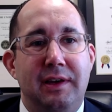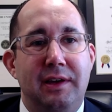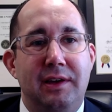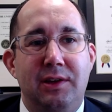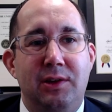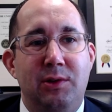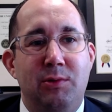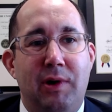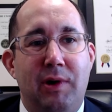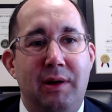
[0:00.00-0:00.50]

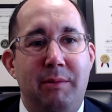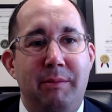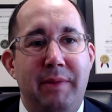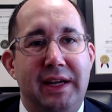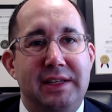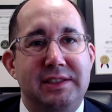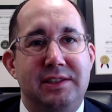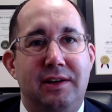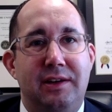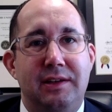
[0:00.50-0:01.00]
you want to make
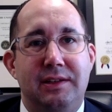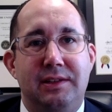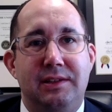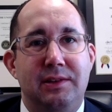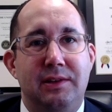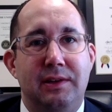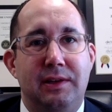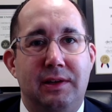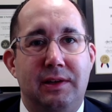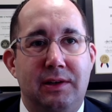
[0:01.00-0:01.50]
sure
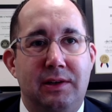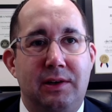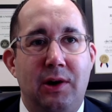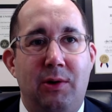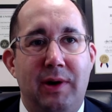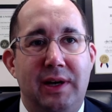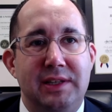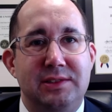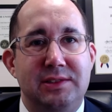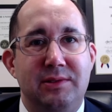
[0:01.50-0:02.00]
to
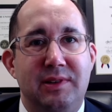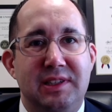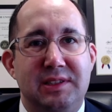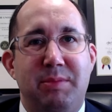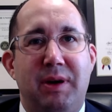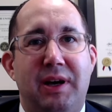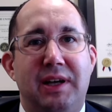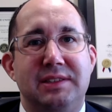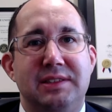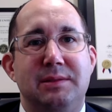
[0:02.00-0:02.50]
go as soon as
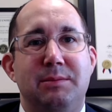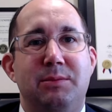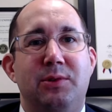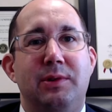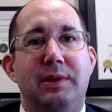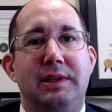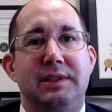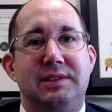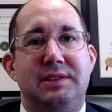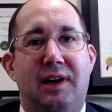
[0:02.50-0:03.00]
possible
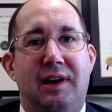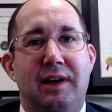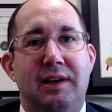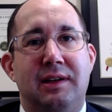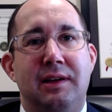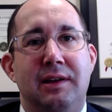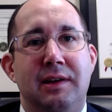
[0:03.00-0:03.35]
and talk